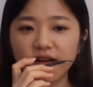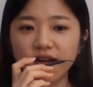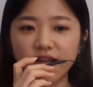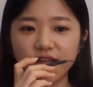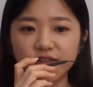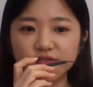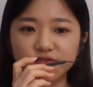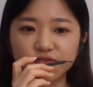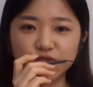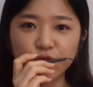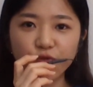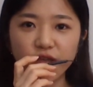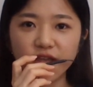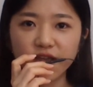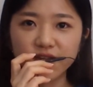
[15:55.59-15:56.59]
like
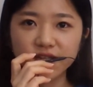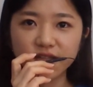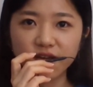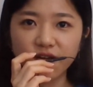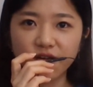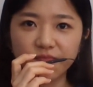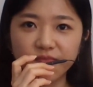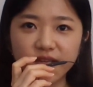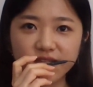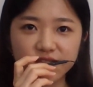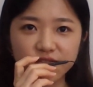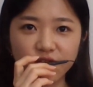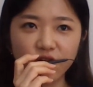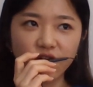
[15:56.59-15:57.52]
showing the mix